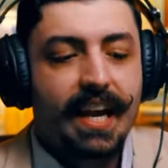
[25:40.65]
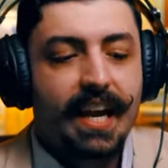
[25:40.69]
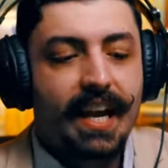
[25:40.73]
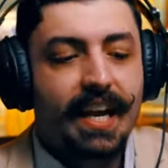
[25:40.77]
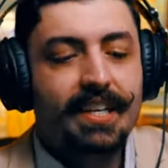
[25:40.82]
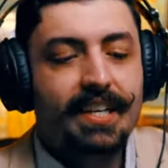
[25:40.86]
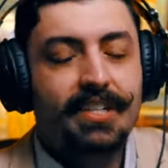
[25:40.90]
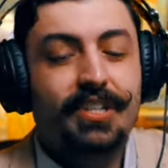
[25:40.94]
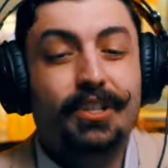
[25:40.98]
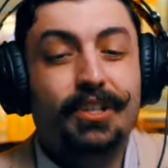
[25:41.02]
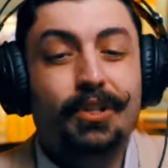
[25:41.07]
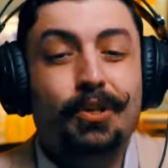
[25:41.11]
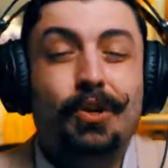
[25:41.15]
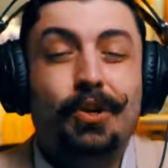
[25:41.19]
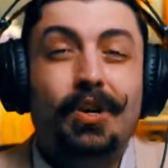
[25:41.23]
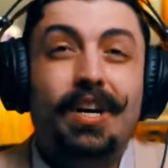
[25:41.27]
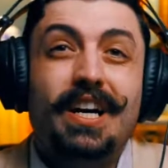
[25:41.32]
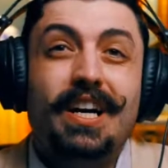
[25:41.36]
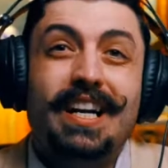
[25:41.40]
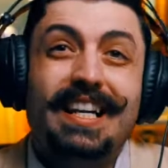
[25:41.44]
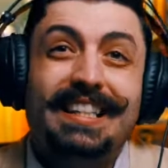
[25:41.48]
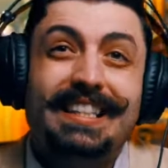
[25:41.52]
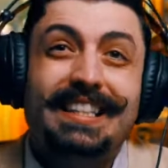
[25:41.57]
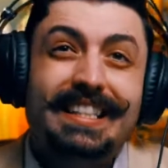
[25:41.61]
and just
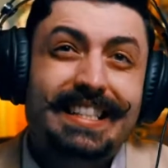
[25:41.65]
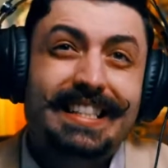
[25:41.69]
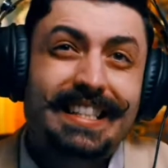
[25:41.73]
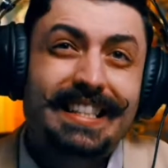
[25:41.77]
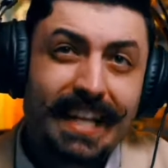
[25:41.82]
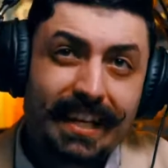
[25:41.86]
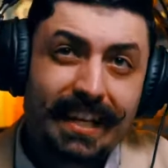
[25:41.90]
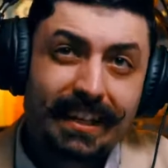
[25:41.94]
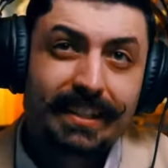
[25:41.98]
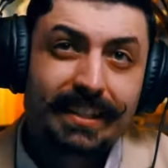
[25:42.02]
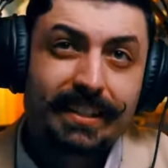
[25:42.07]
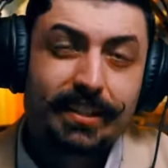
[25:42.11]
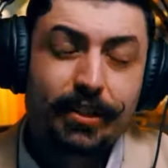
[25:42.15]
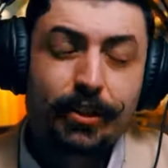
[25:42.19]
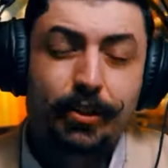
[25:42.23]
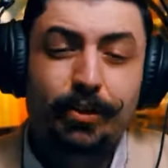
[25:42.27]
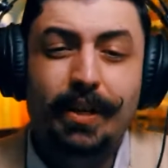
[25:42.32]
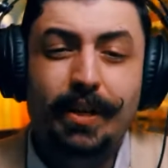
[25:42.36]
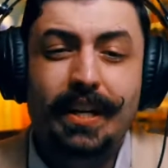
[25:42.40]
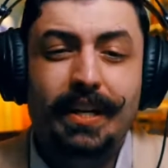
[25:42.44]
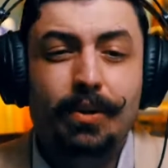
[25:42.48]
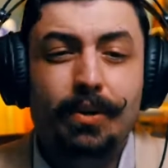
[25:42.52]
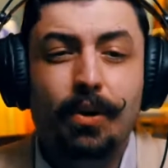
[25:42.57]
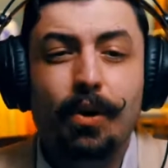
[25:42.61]
try and sell it
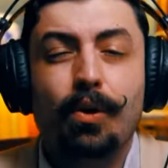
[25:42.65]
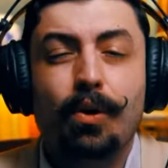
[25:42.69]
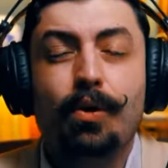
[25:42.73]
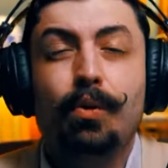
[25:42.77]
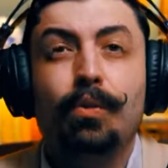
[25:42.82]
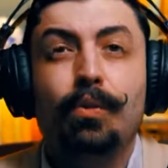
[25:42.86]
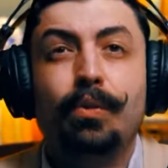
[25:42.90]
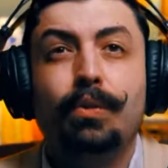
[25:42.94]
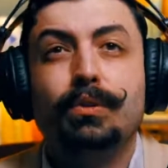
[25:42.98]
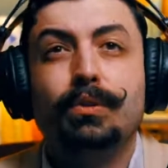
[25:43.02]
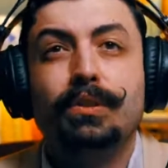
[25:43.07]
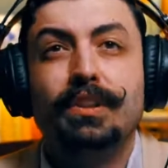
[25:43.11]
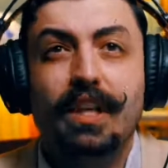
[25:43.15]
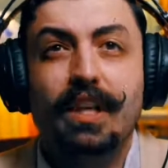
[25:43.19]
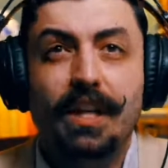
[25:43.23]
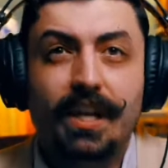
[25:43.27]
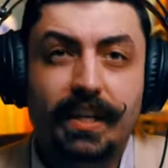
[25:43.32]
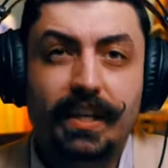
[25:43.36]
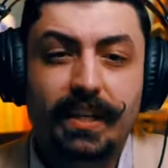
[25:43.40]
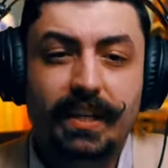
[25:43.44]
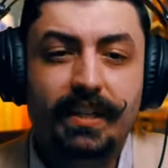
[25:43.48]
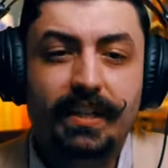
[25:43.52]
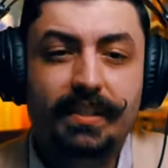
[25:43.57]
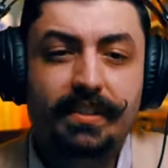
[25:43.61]
to a cold
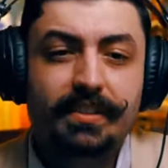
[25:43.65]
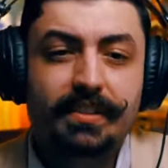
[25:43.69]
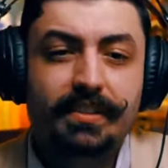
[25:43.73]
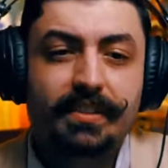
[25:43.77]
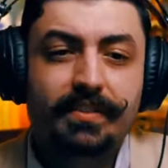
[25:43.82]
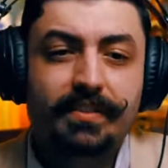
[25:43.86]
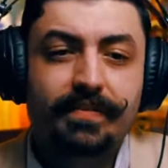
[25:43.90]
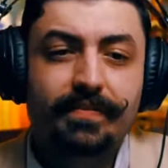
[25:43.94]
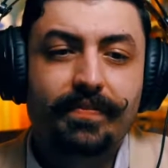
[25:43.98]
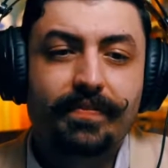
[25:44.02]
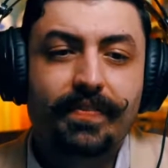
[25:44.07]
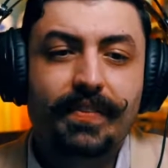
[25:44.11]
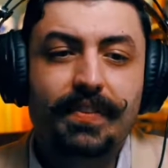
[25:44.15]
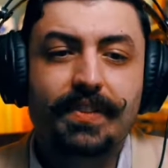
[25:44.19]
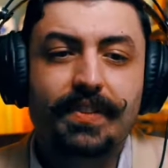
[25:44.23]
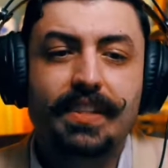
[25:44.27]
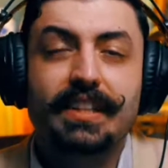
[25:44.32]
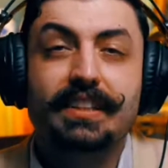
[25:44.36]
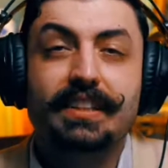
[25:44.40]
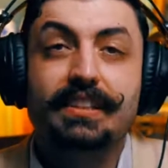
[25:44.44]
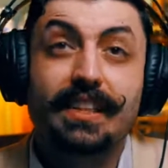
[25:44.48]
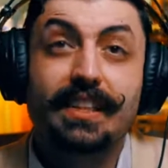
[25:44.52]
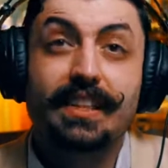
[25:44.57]
audience, right?